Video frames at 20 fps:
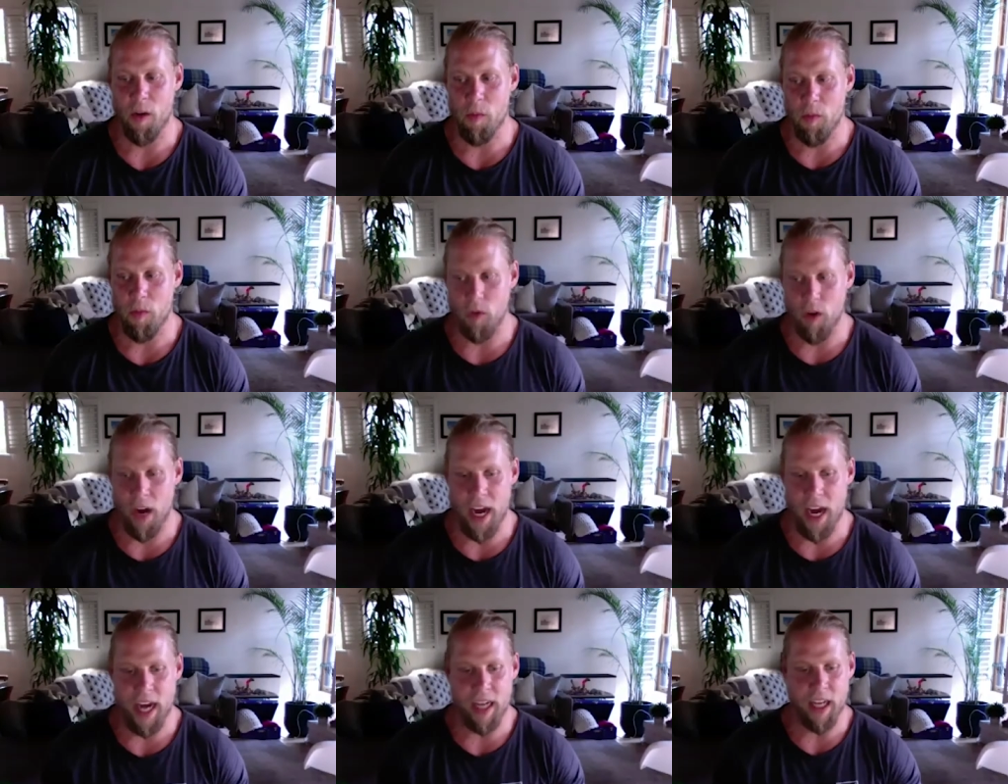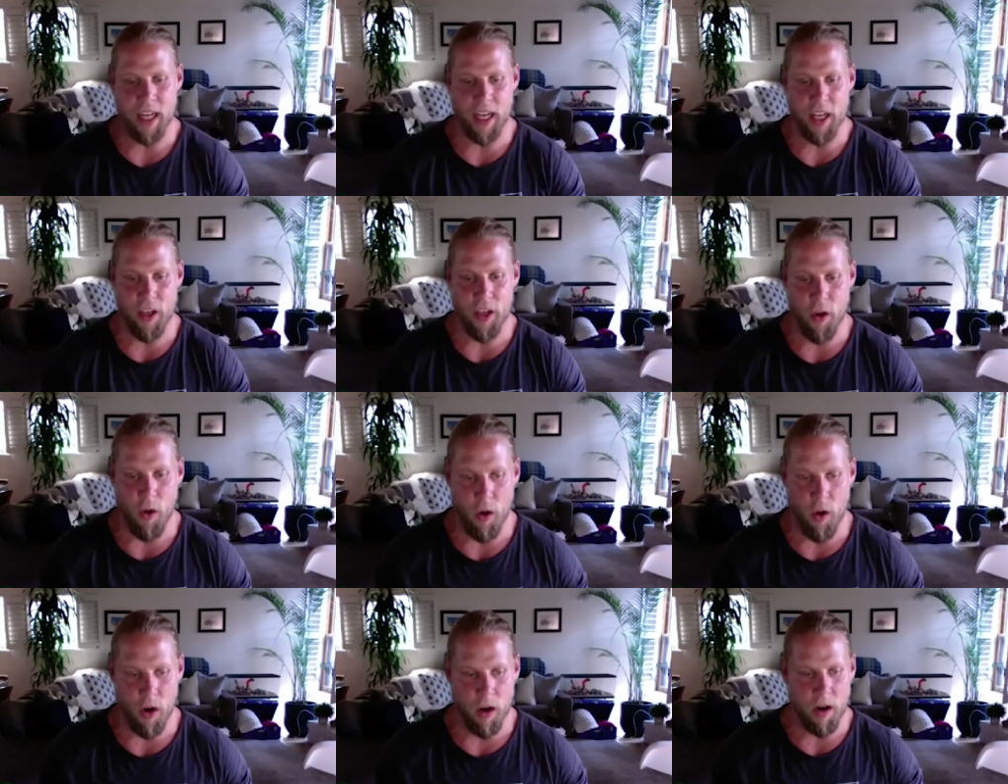brain, like
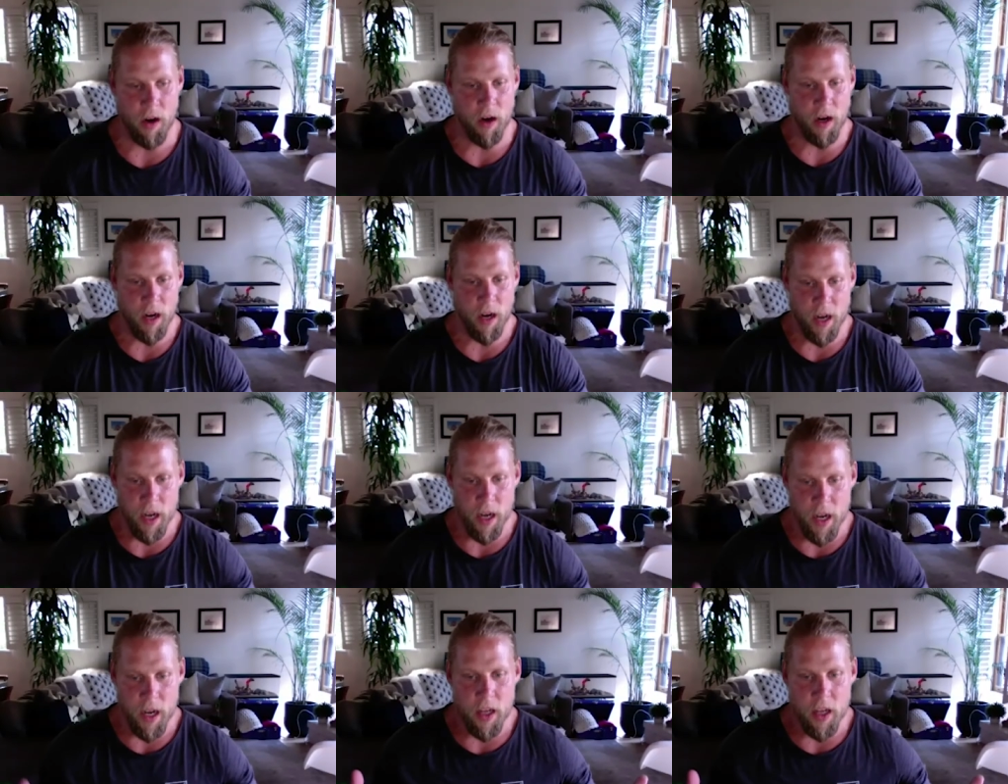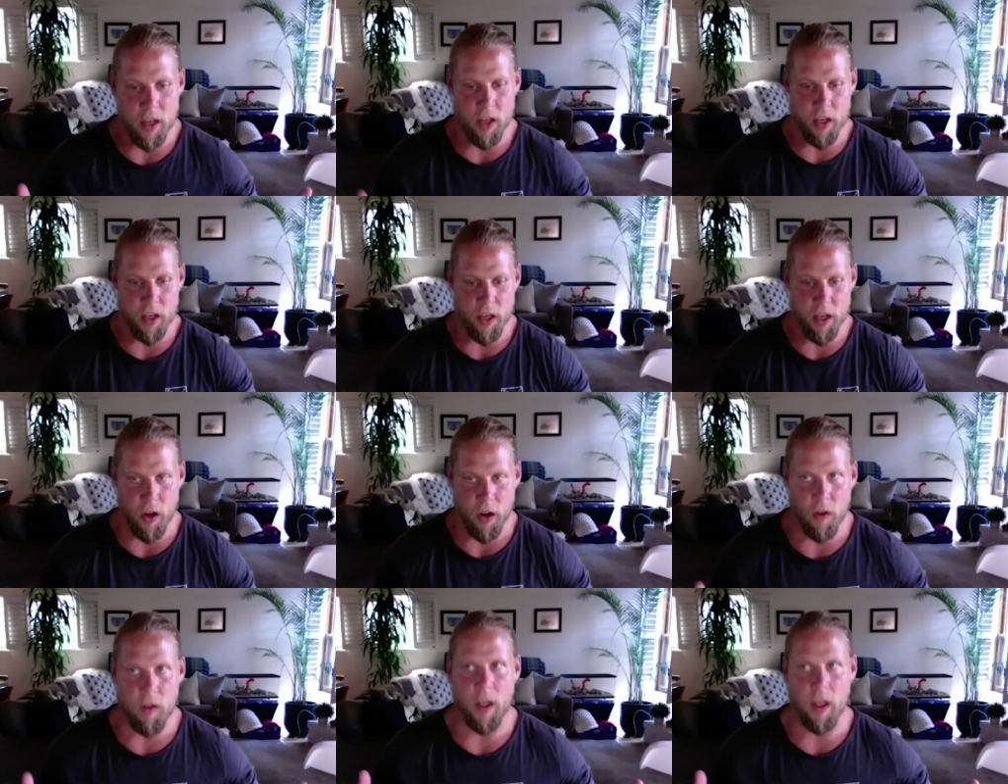your, you
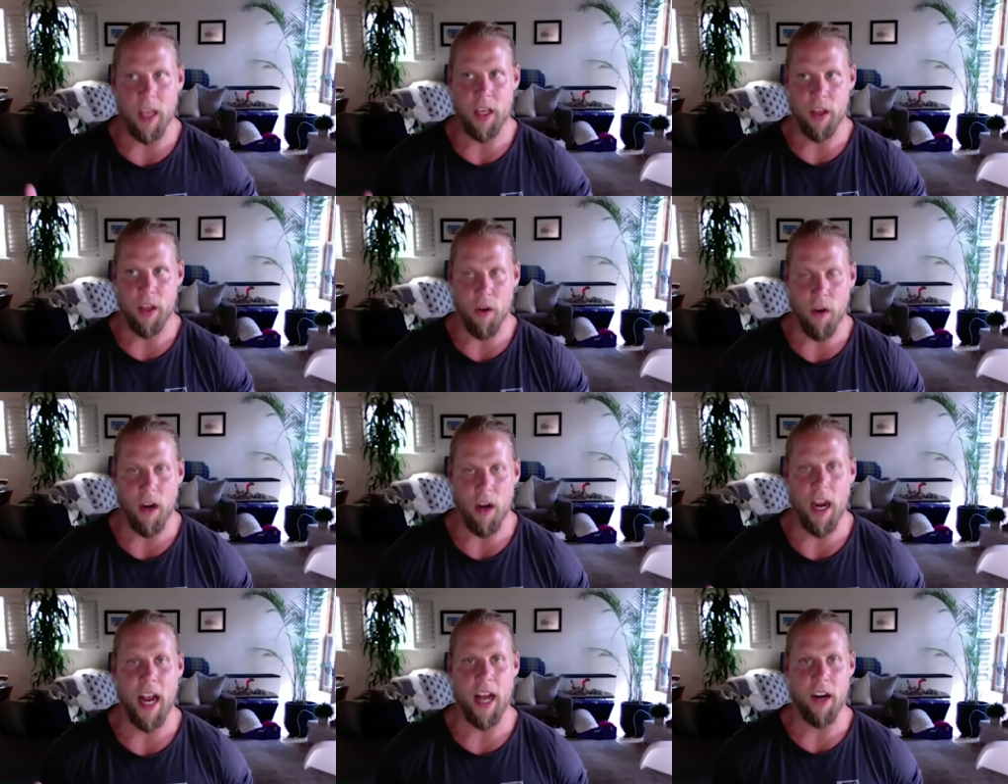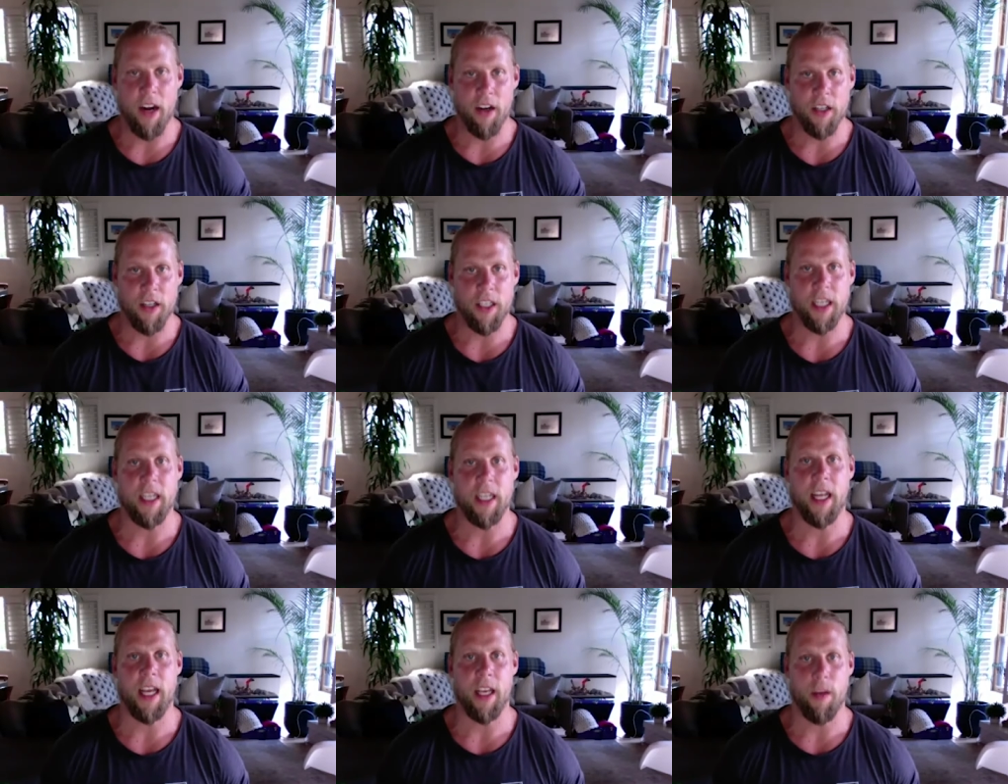know, like your
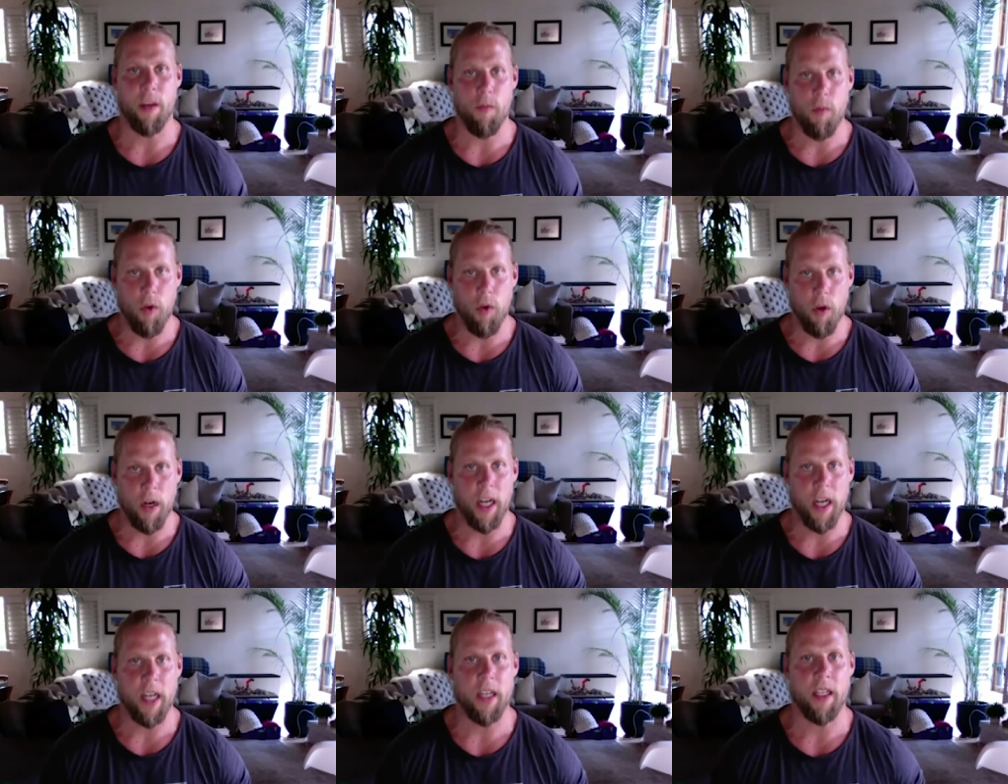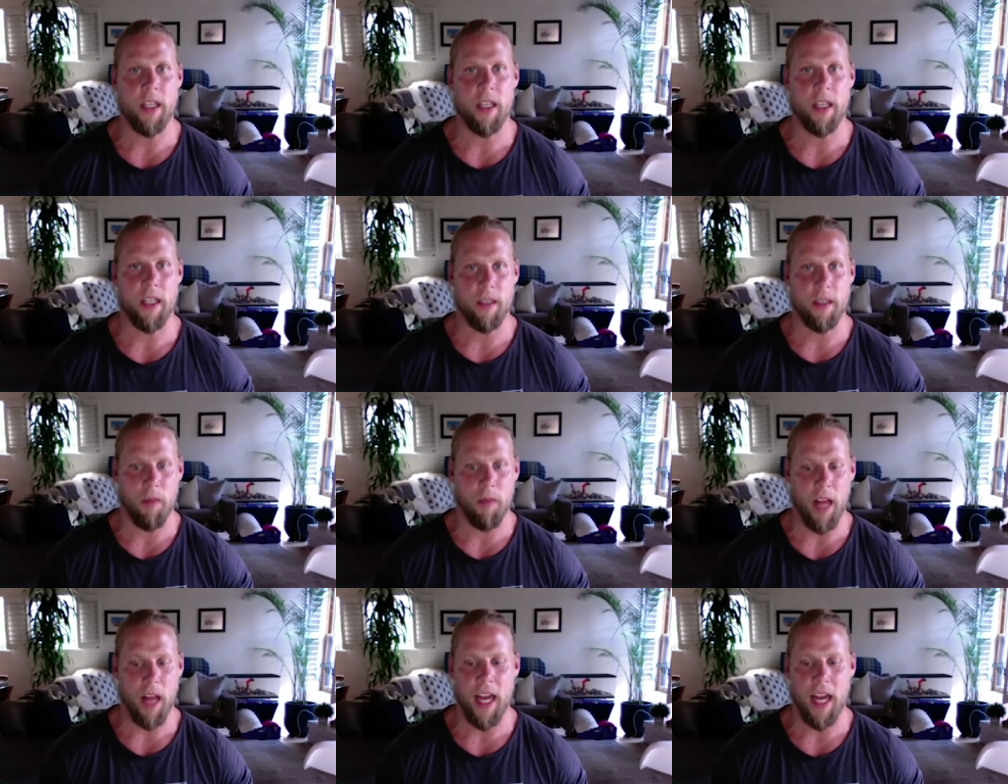energy that you put into this
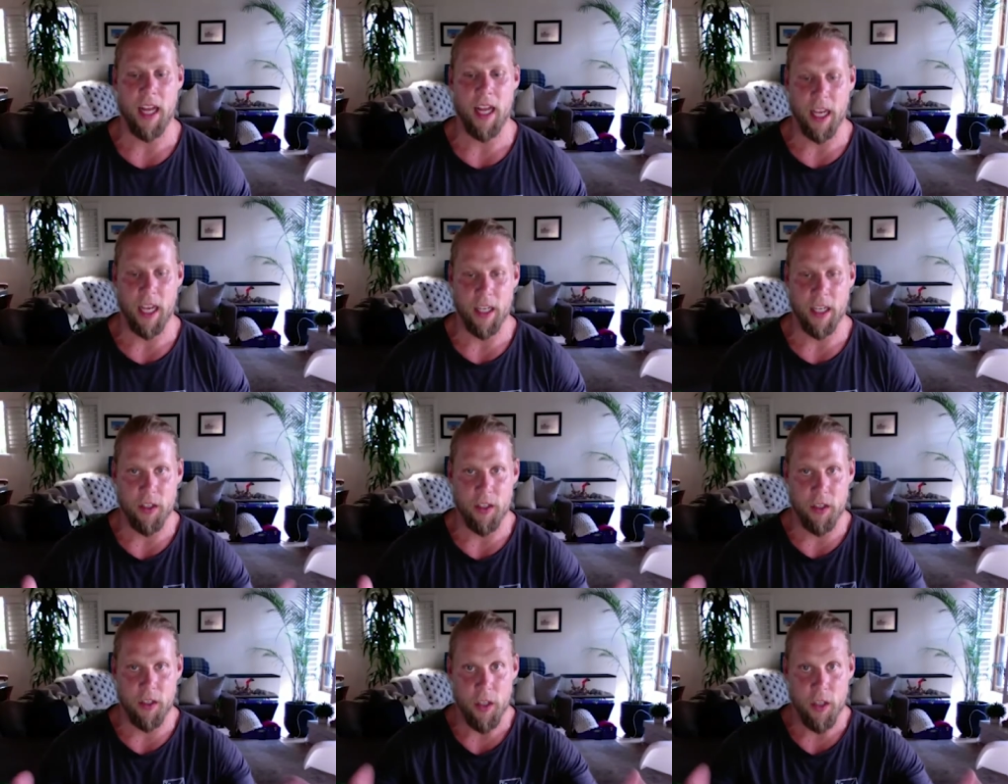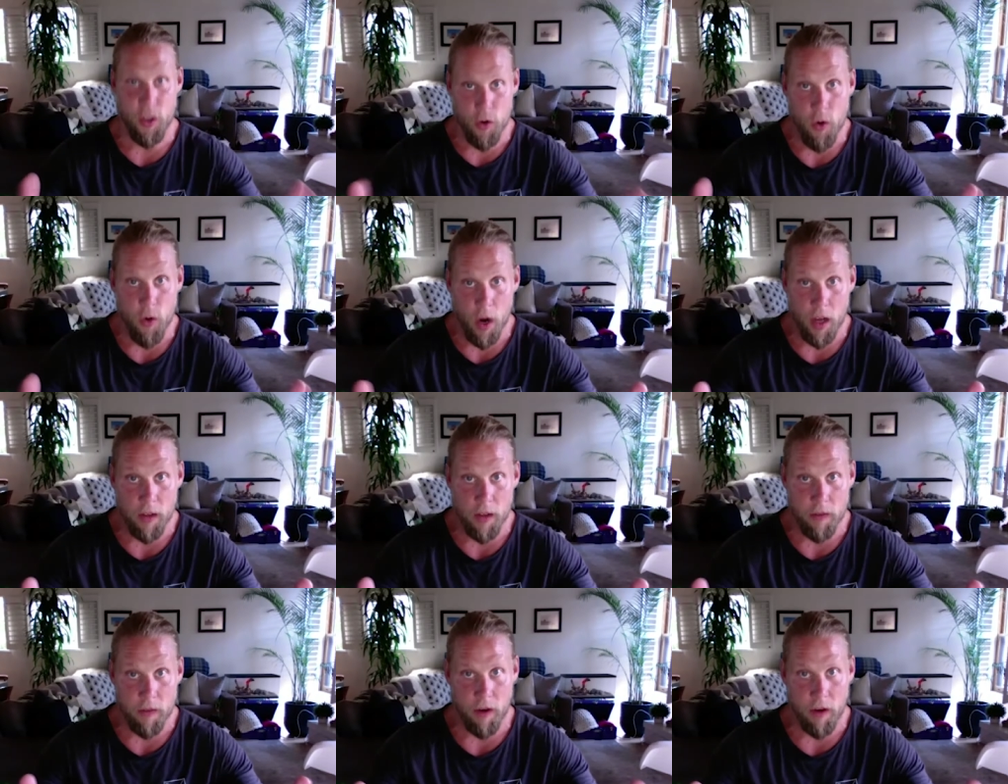planet, like you
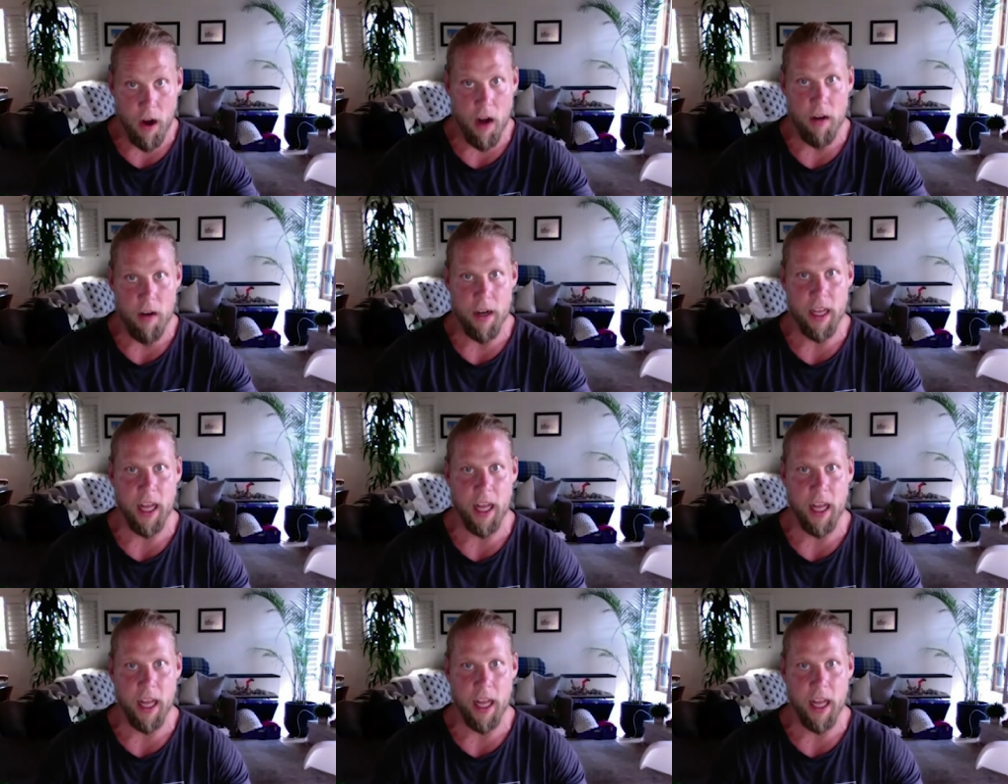are the Ferrari.